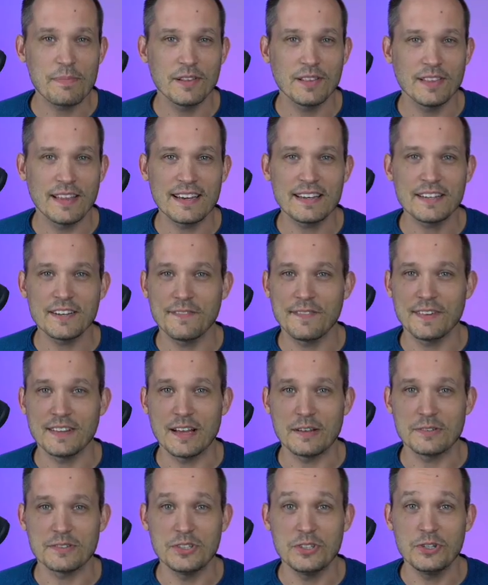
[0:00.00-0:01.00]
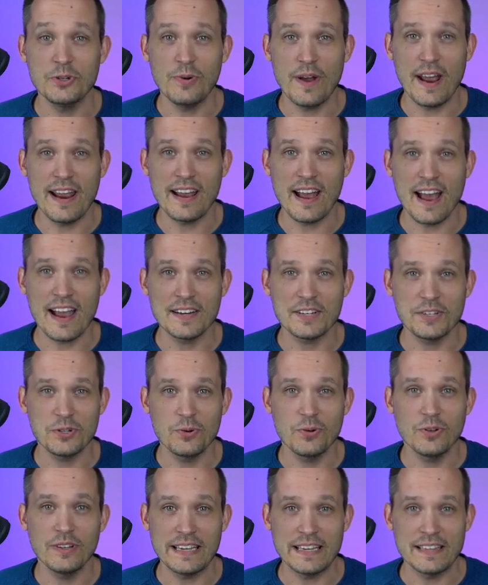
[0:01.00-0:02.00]
the link to Fillout's new A I
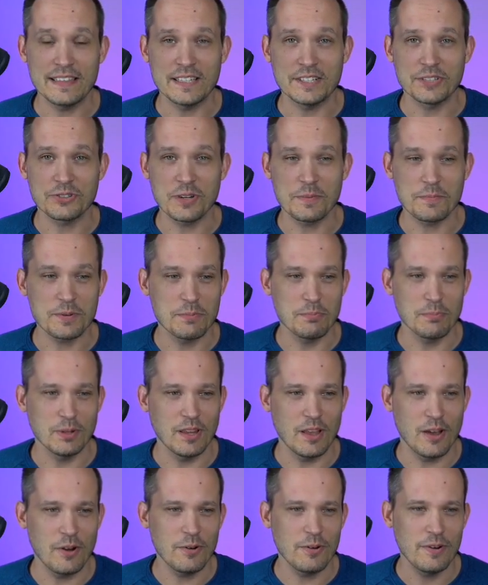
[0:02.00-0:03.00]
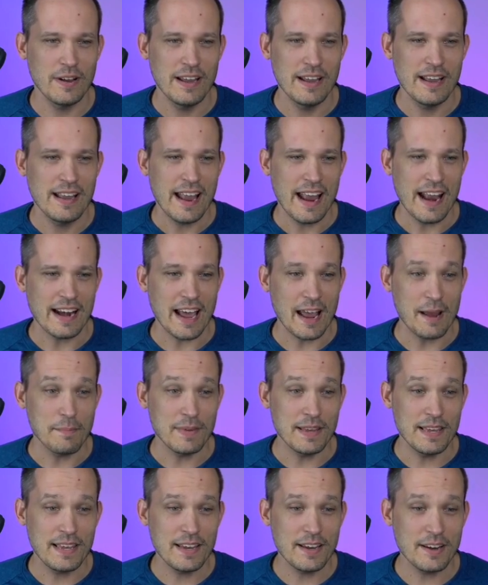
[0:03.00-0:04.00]
tool in the description below. And I'm
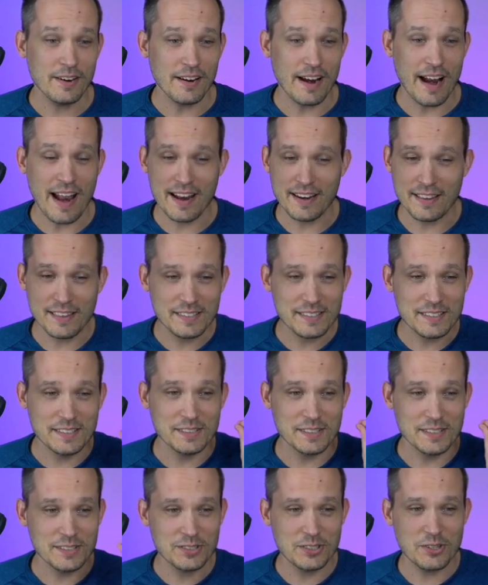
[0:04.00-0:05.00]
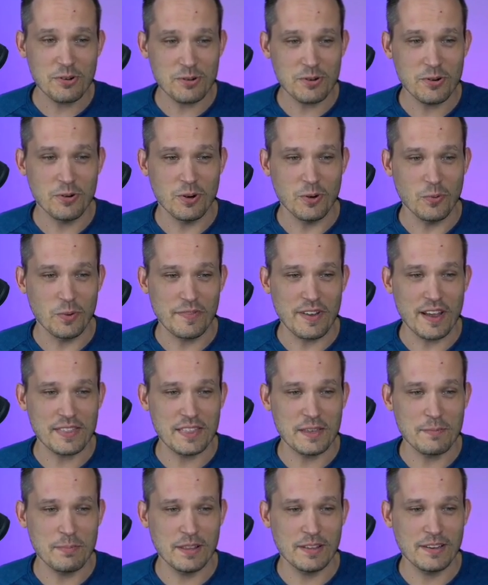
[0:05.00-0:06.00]
here, and this is so cool. We've got the
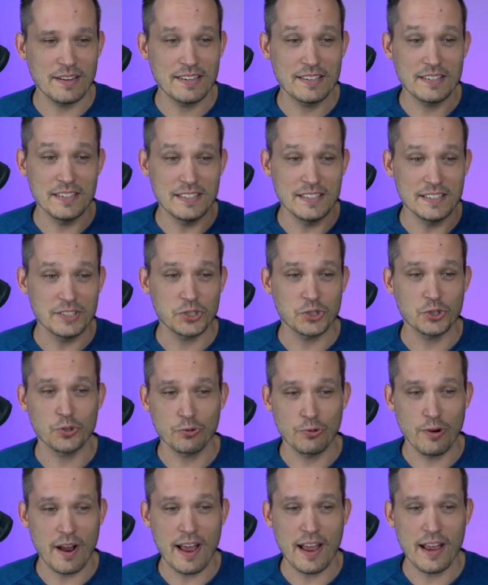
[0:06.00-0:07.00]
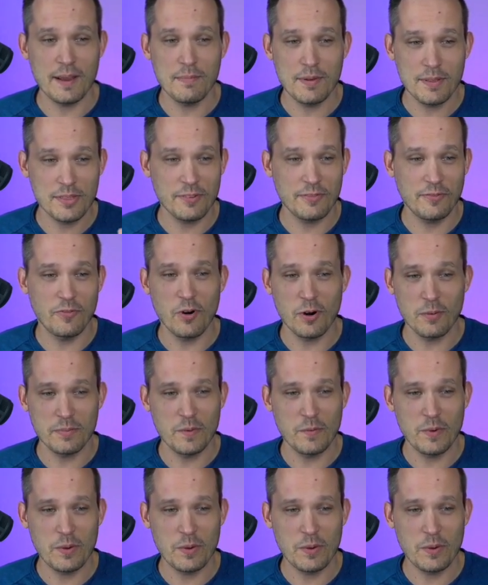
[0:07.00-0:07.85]
ability to describe the form that we